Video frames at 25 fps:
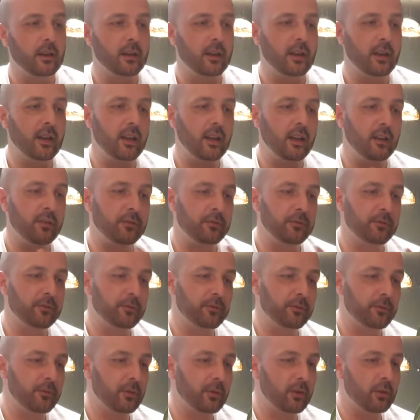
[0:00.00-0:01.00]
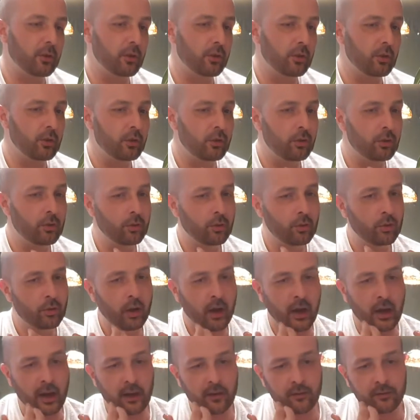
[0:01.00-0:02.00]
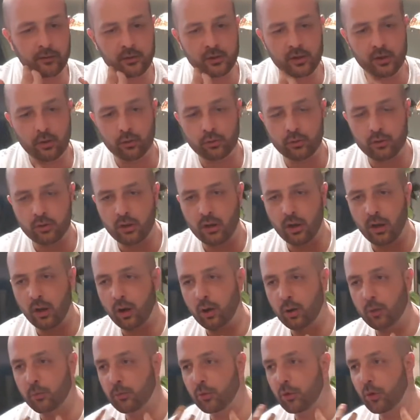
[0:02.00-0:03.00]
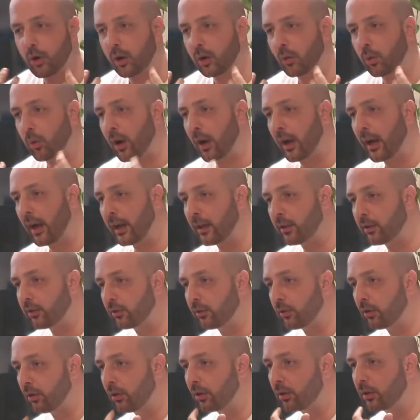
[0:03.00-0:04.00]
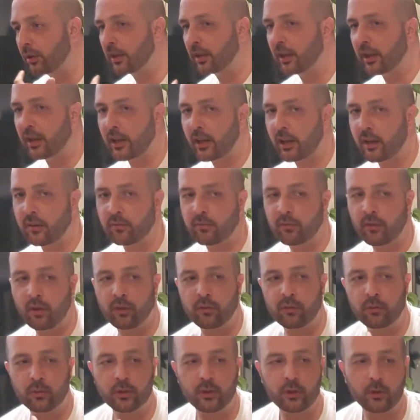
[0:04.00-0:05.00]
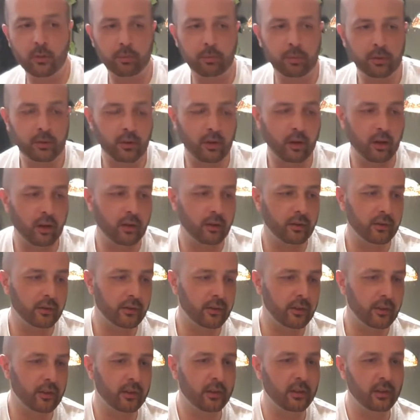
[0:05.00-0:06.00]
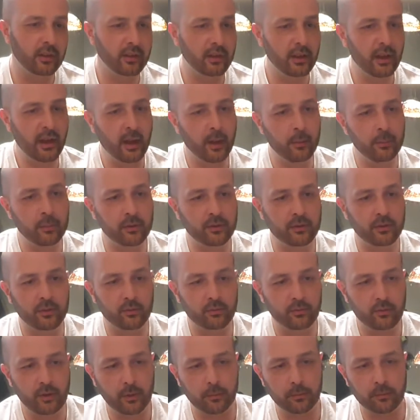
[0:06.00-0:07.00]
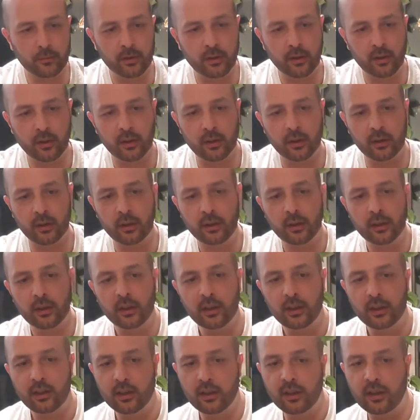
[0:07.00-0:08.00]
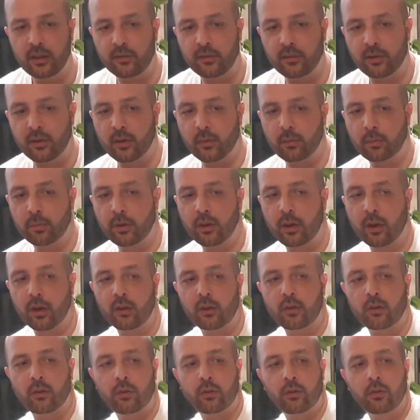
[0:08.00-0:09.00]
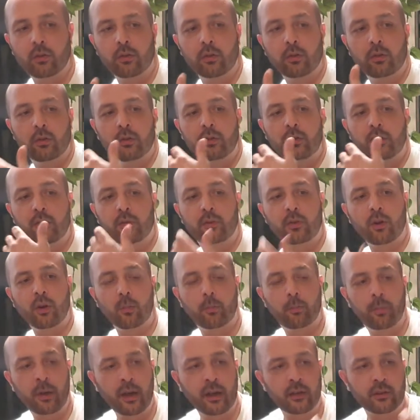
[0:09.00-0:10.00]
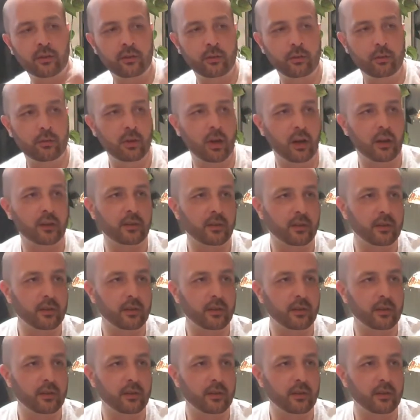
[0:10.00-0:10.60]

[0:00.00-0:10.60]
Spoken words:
if you have children at home who are quite hands-on and they get involved with your plants and they happen to rip the leaf on a plant, or you've got pets who like to